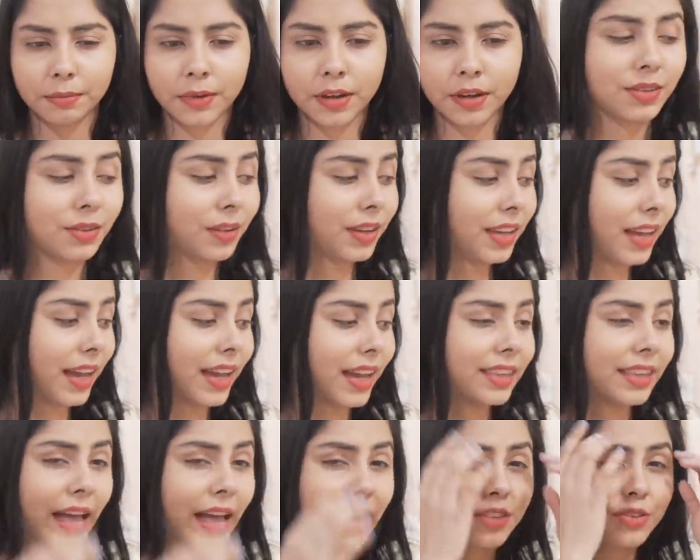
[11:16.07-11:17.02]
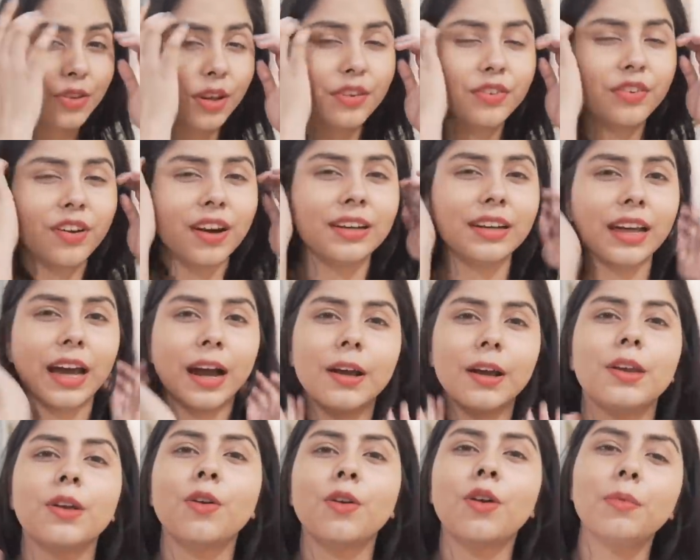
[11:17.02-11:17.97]
So yeah, that's all for now.
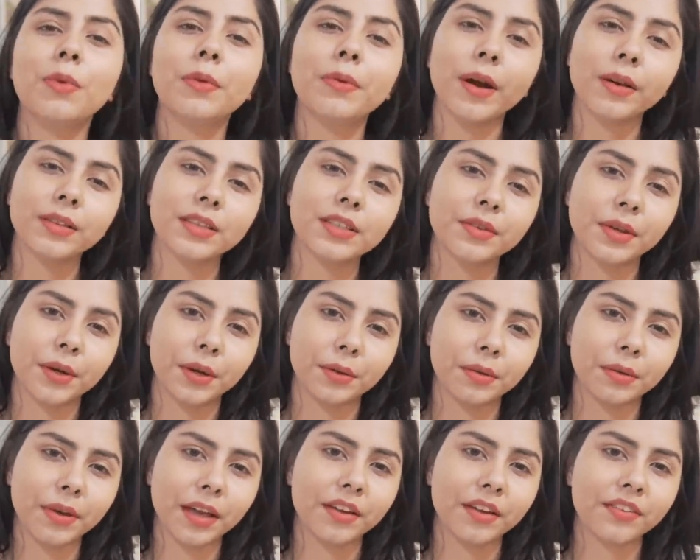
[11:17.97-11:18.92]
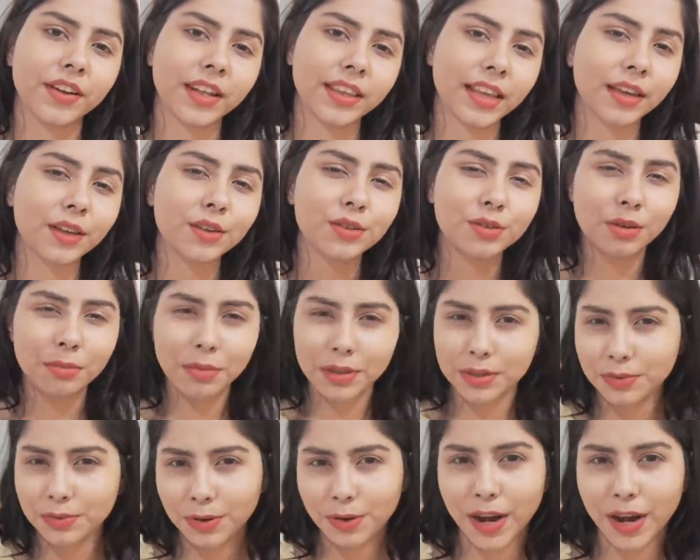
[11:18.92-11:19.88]
I hope you found this video to be helpful, and thank you so
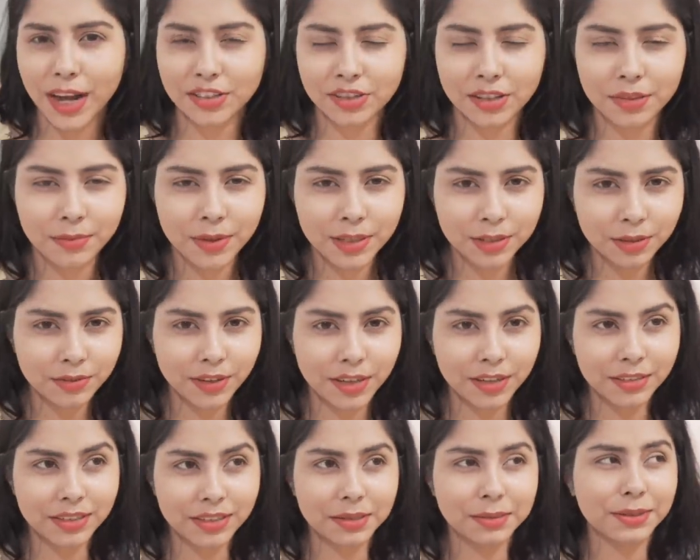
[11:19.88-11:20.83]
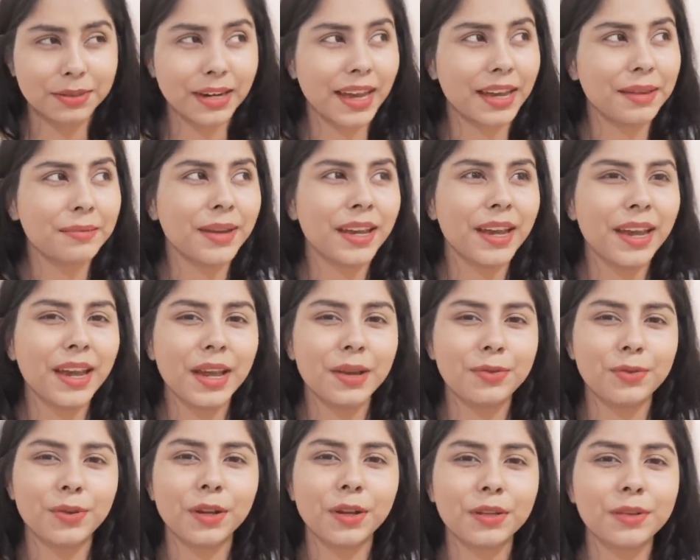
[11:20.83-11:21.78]
much for watching, and please don't forget to subscribe
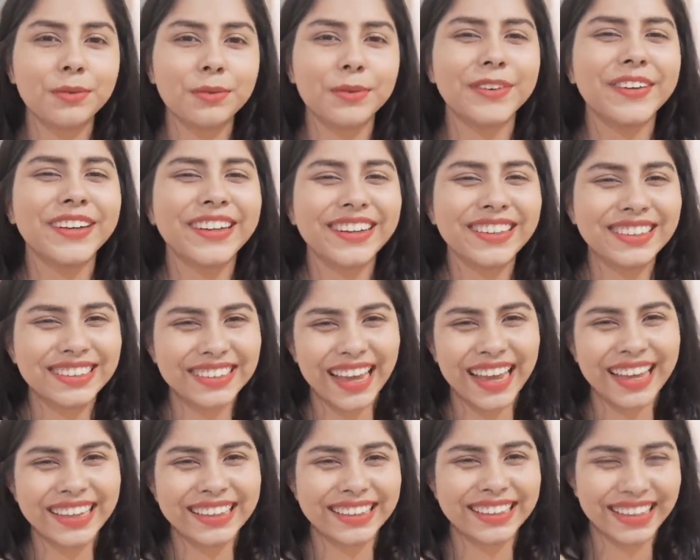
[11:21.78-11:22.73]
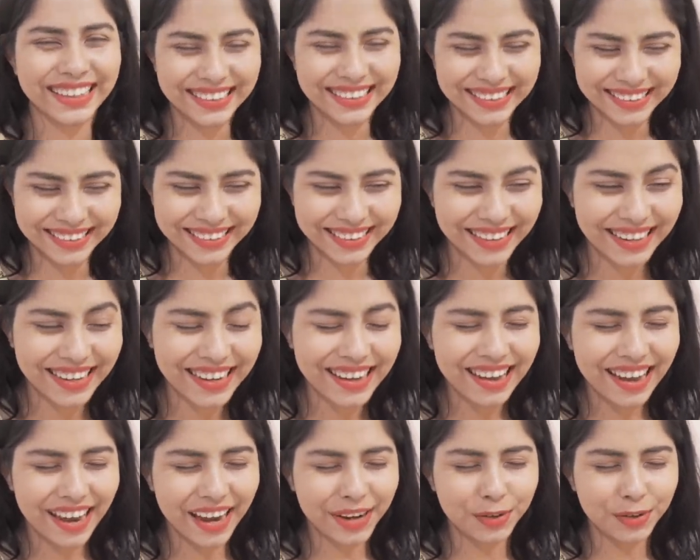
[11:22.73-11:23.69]
if you want to watch more videos like this.
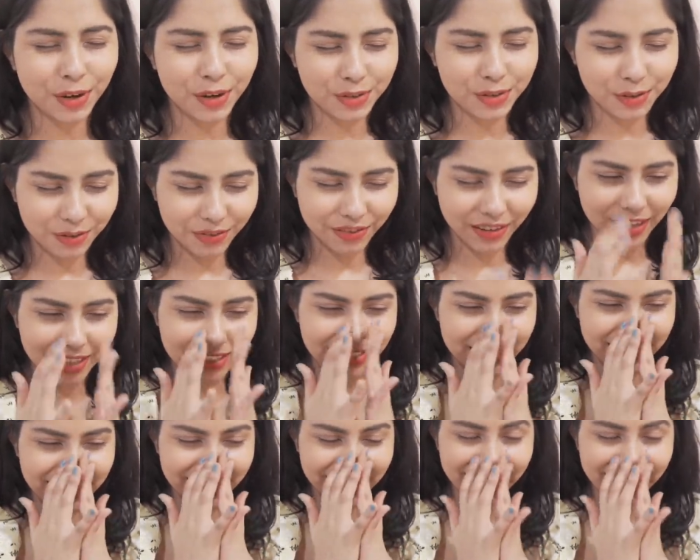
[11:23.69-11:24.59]
I talk so fast.